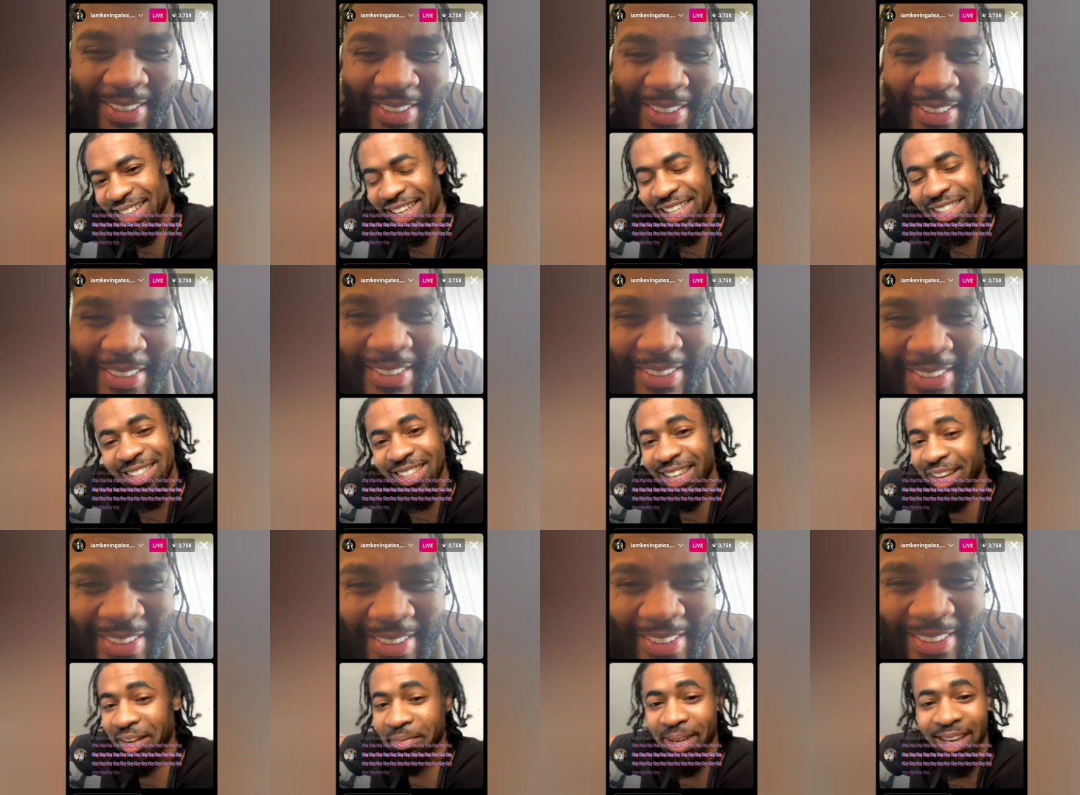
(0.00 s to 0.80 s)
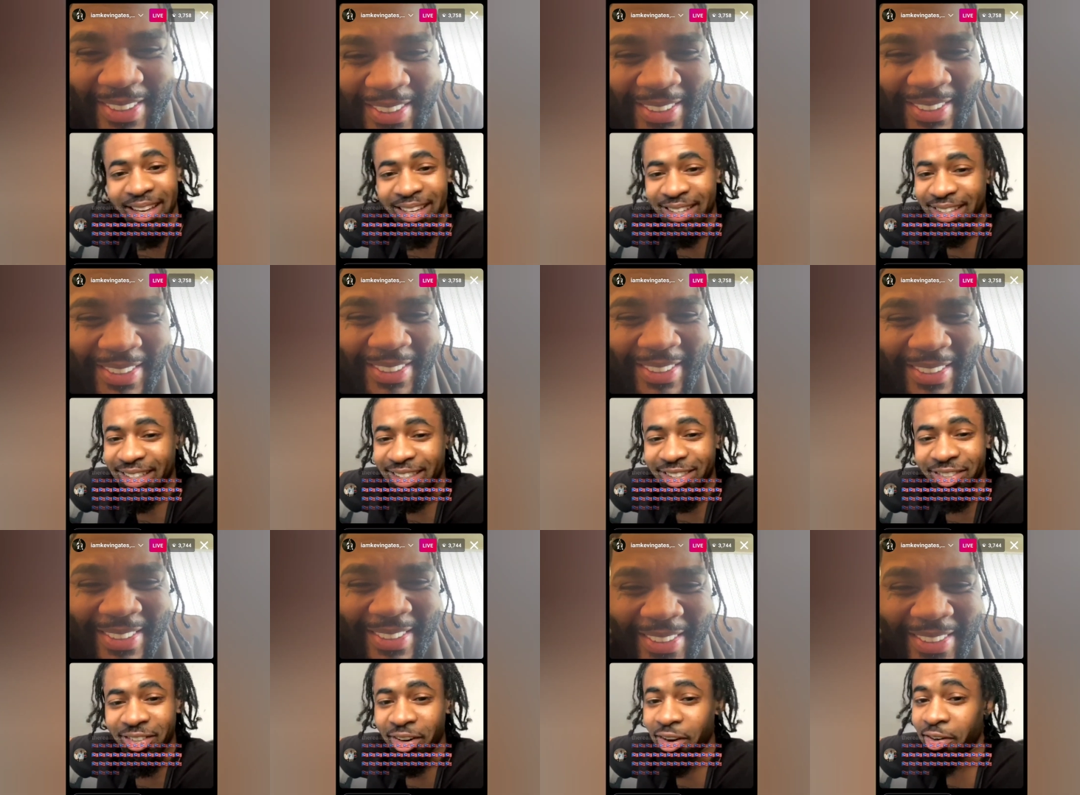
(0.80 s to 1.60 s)
Speaker 1: it's, I'm, I, it's
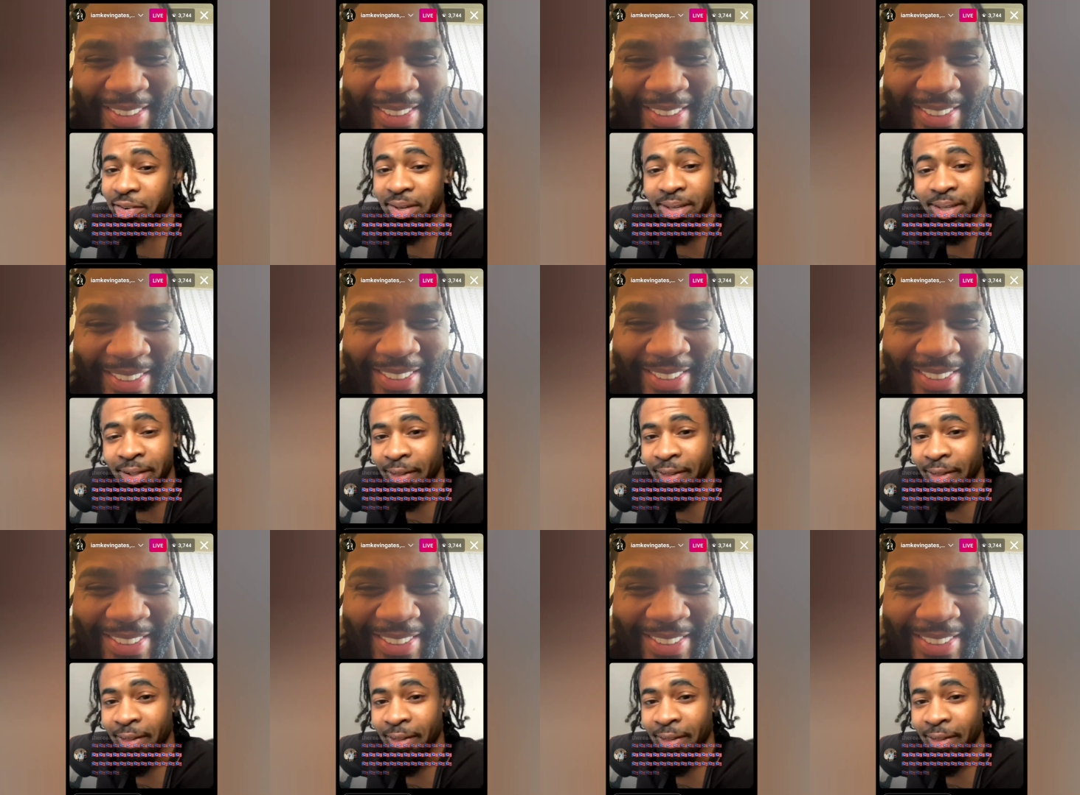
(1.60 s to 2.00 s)
growing.